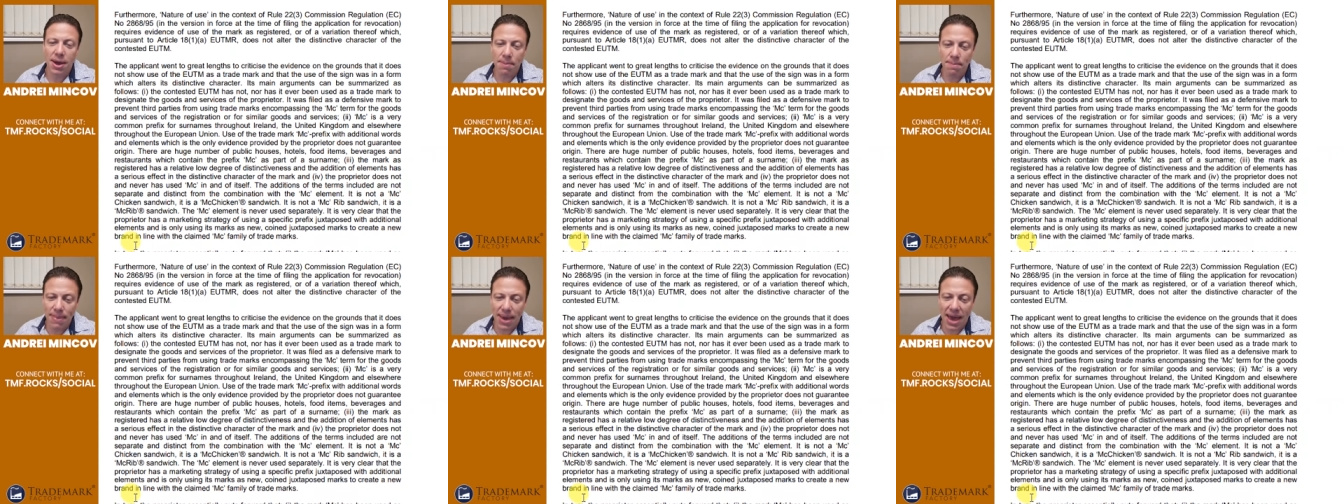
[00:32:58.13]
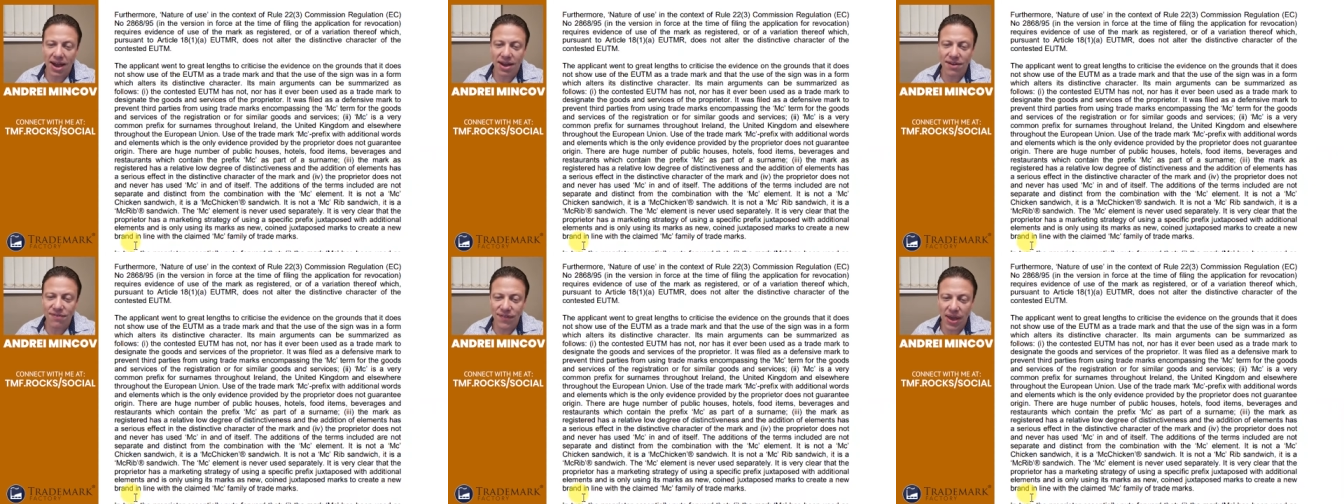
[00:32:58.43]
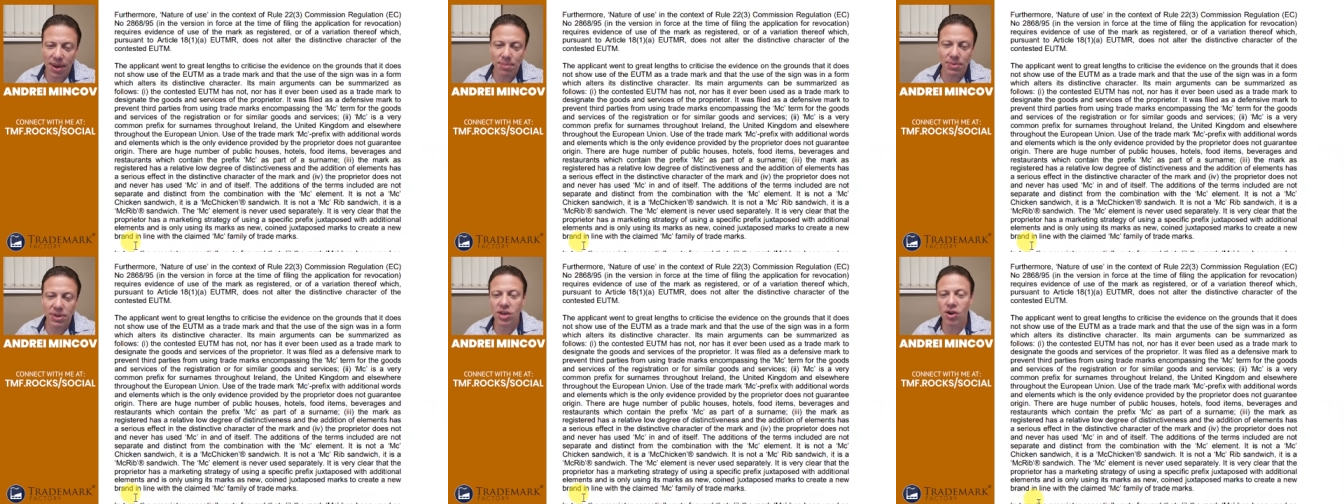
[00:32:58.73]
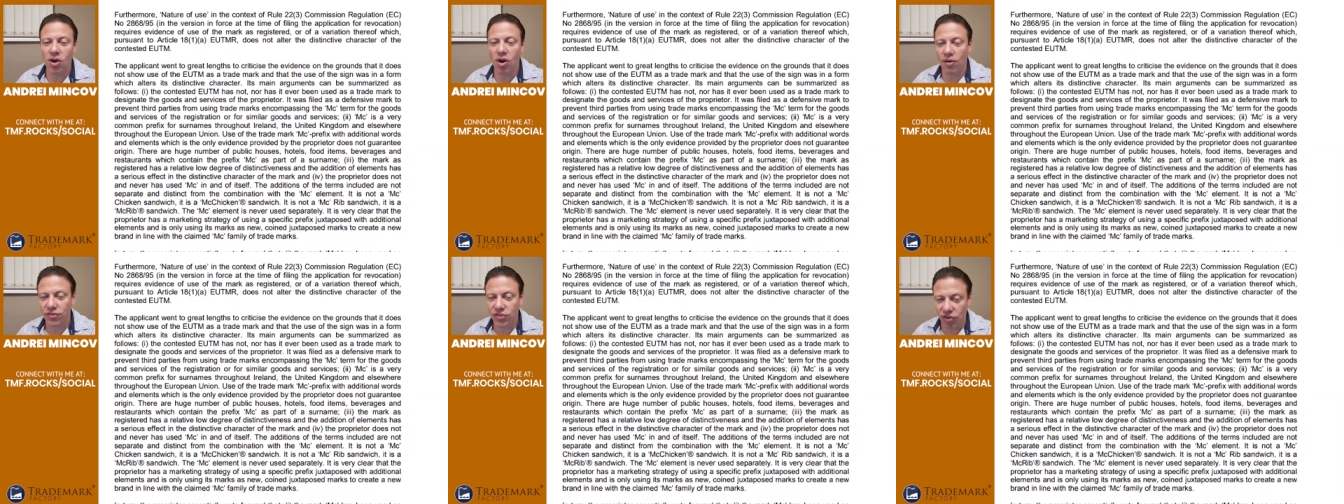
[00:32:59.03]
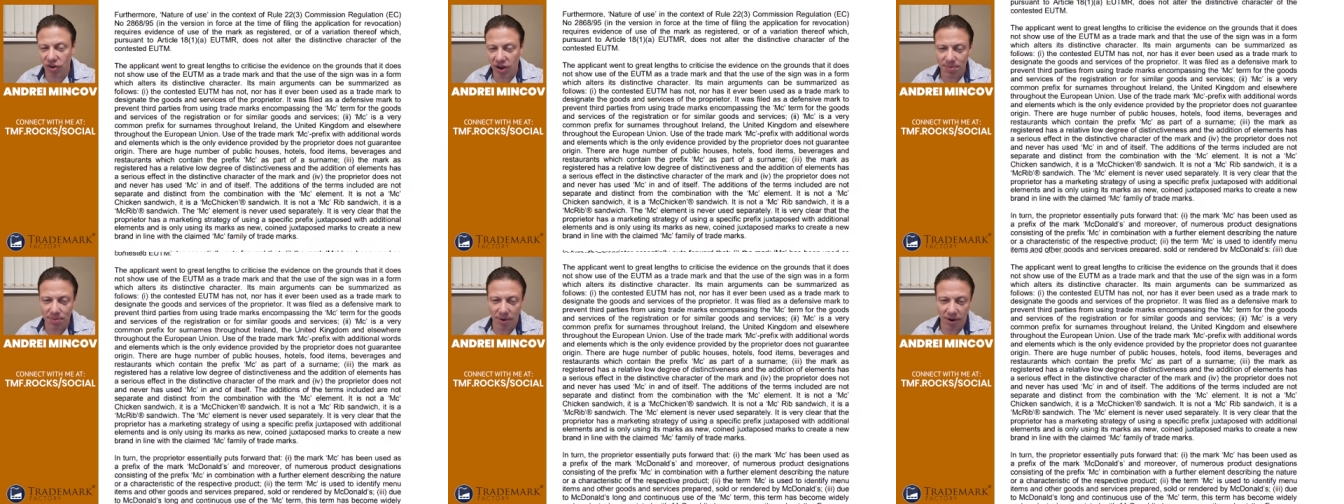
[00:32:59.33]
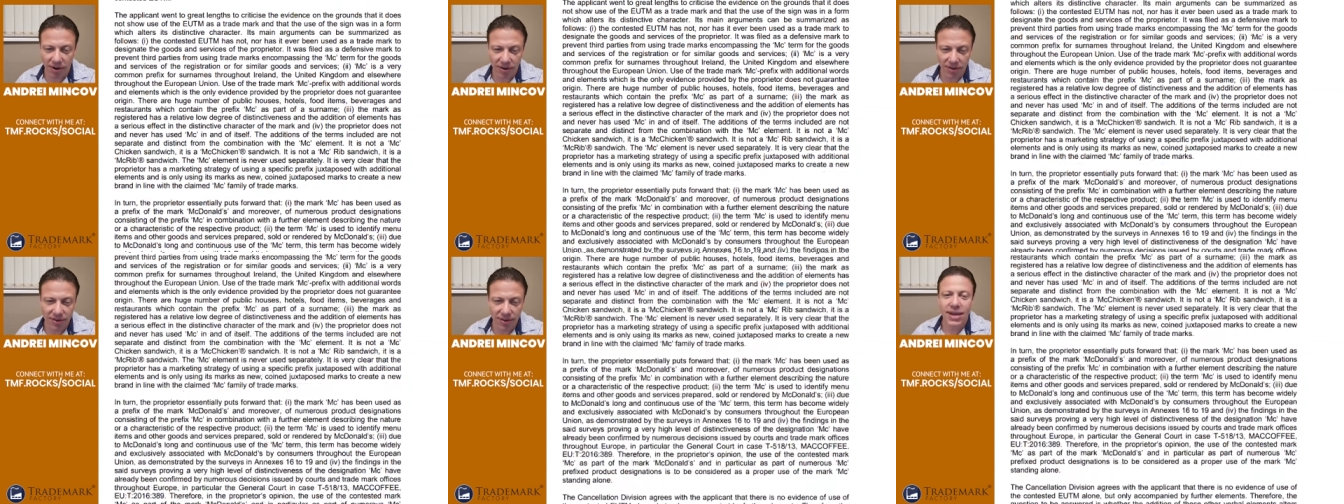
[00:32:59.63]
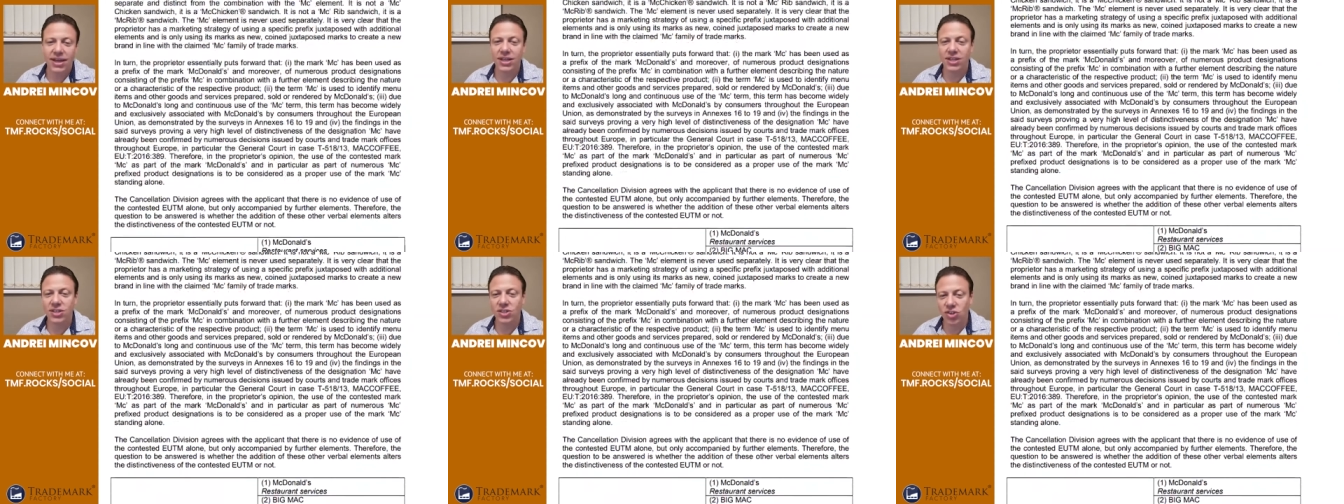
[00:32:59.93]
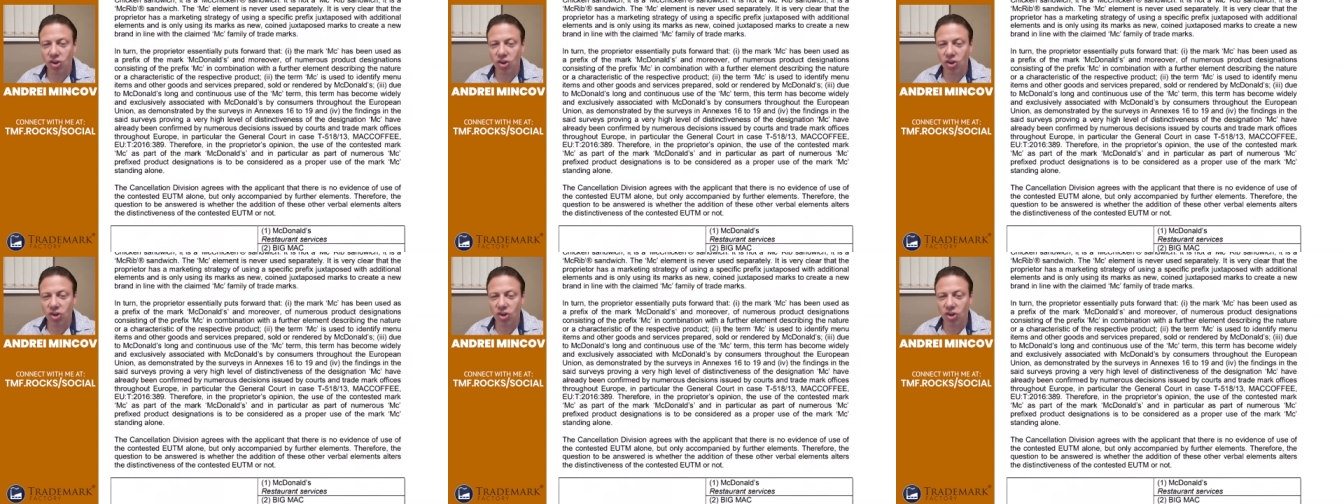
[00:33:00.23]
Mac family of trademarks. In